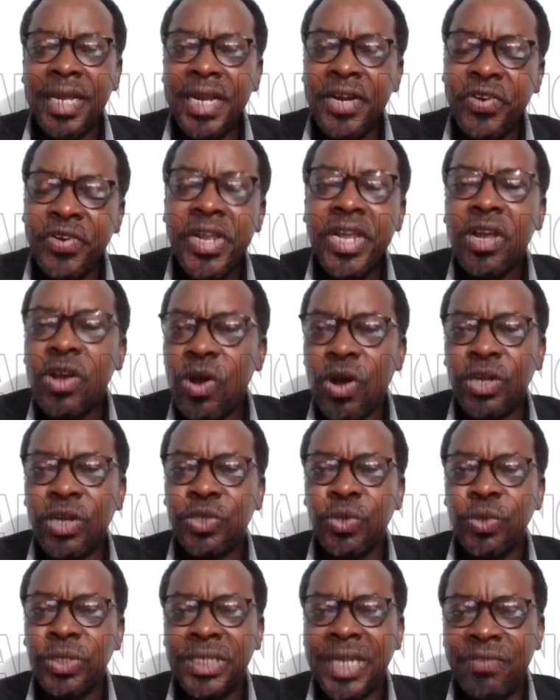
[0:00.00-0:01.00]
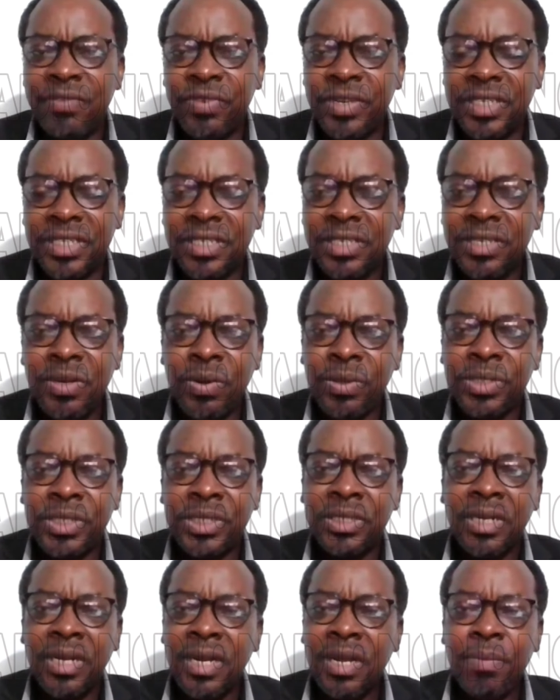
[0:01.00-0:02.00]
a recall to service, not
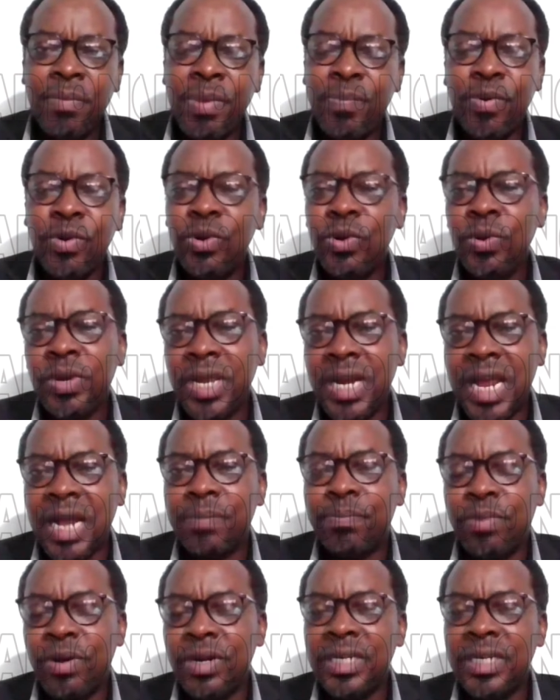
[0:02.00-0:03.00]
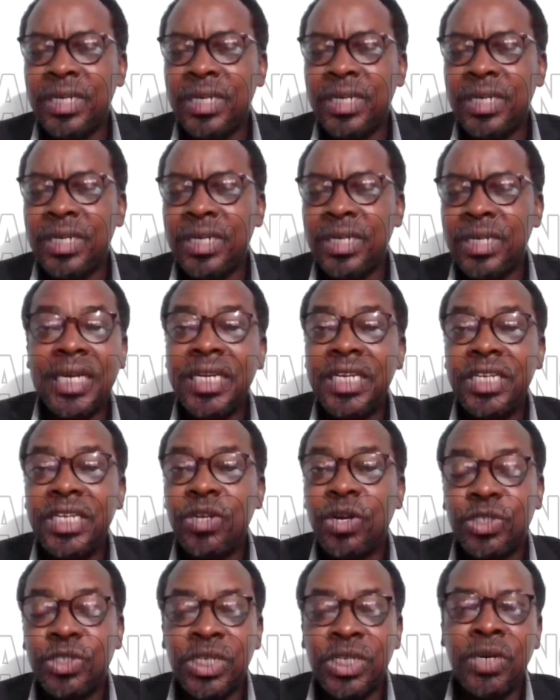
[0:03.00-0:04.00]
people looking at politics as an
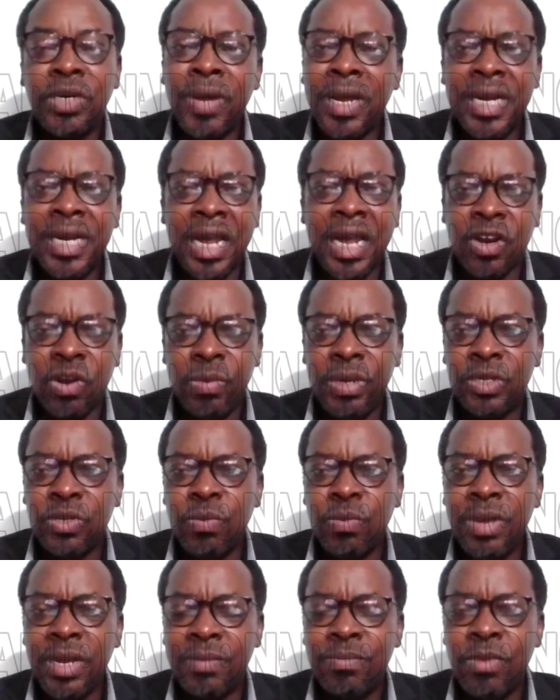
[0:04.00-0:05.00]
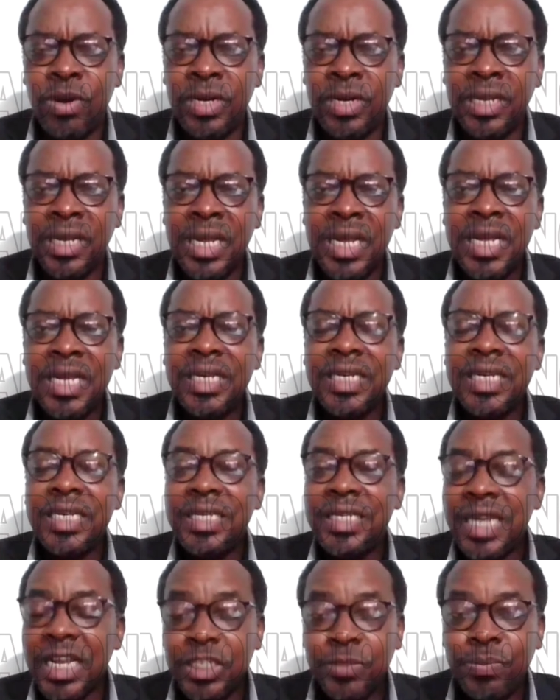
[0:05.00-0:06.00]
industry where they are coming to make money.
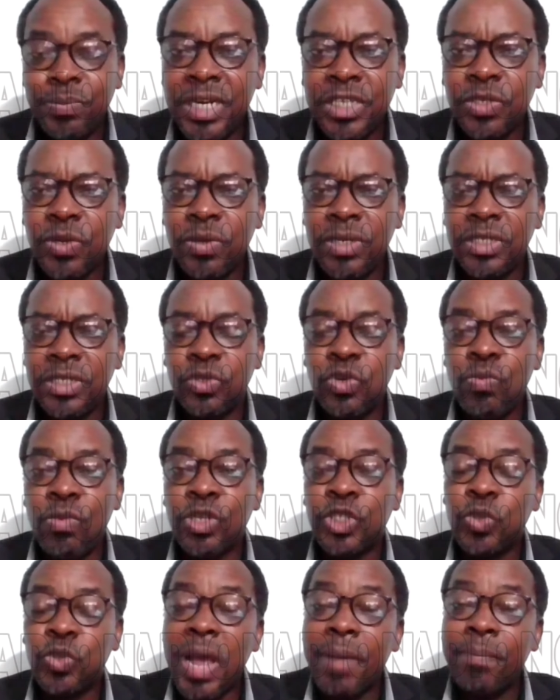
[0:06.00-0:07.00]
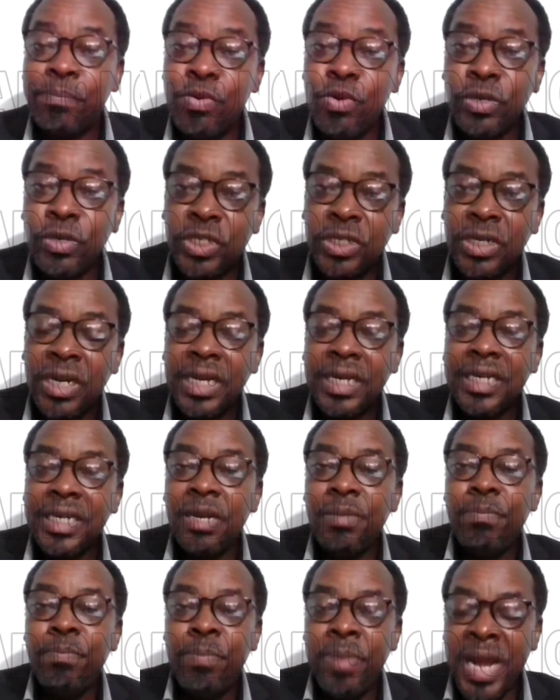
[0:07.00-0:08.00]
The desperation is too much. So I put
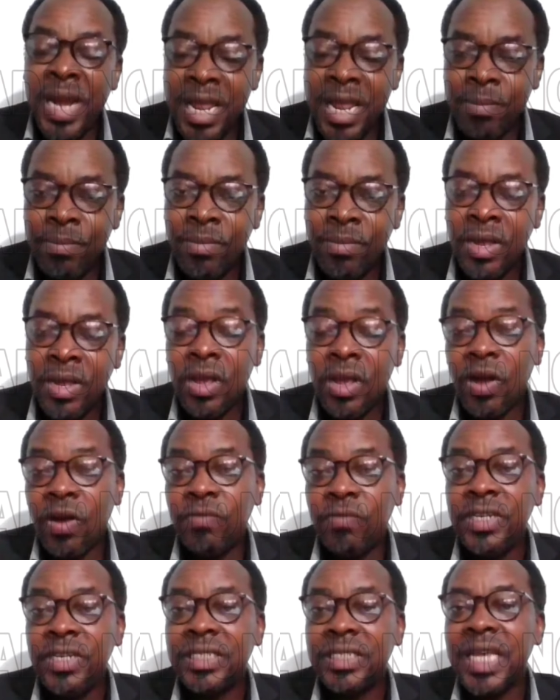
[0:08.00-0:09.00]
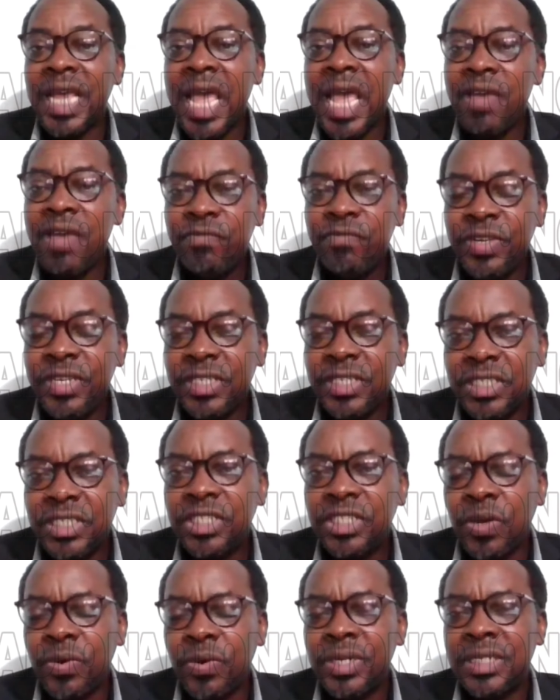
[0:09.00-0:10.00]
the blame of this heavy
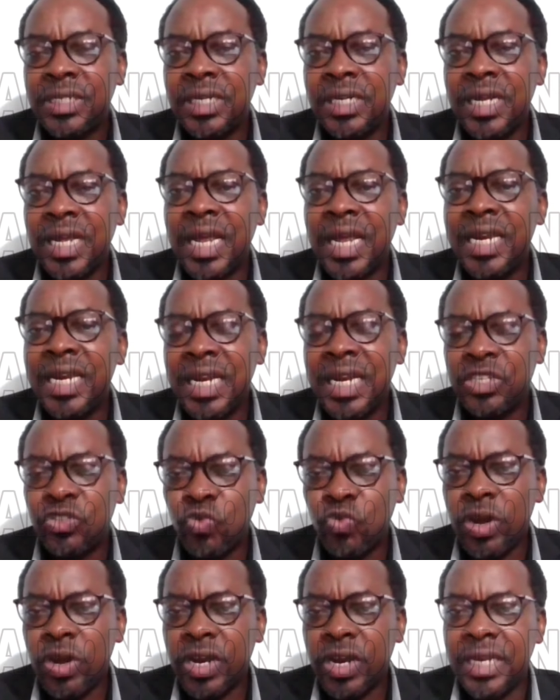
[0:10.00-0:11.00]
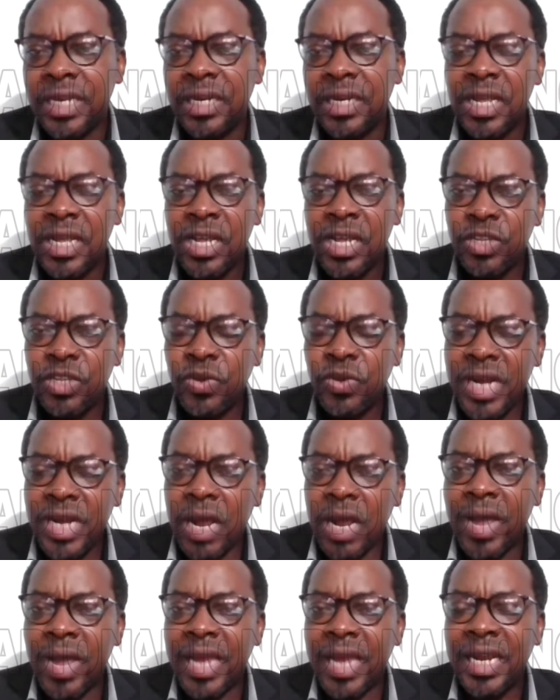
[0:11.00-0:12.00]
security and uh, networking
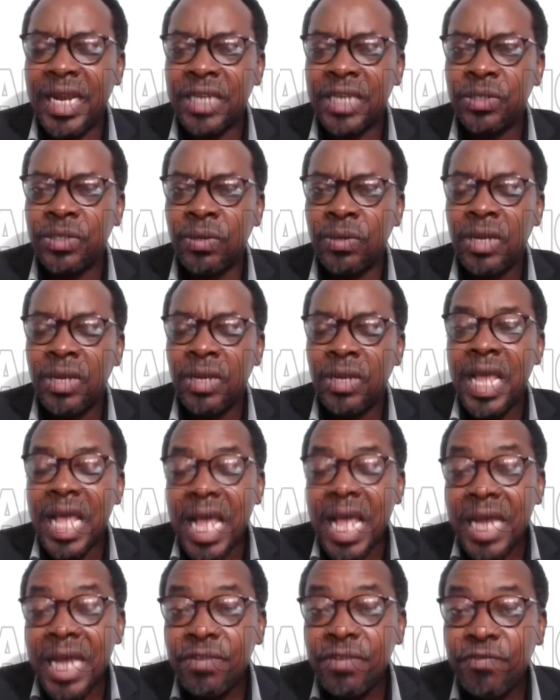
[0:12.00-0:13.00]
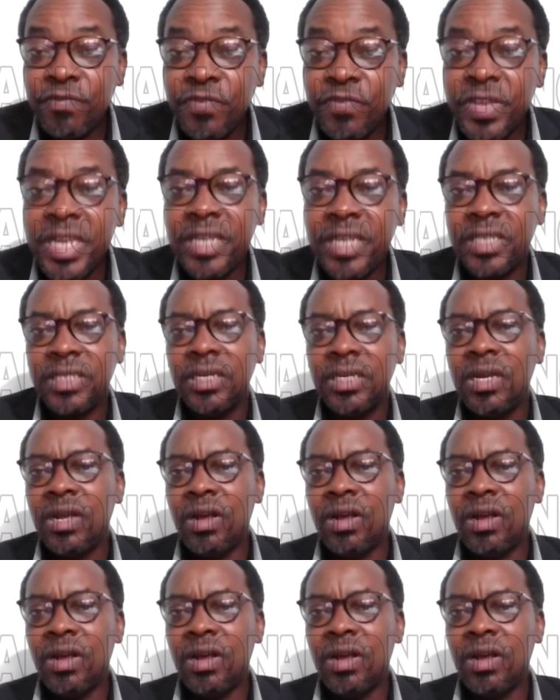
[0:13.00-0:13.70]
during our election at the feet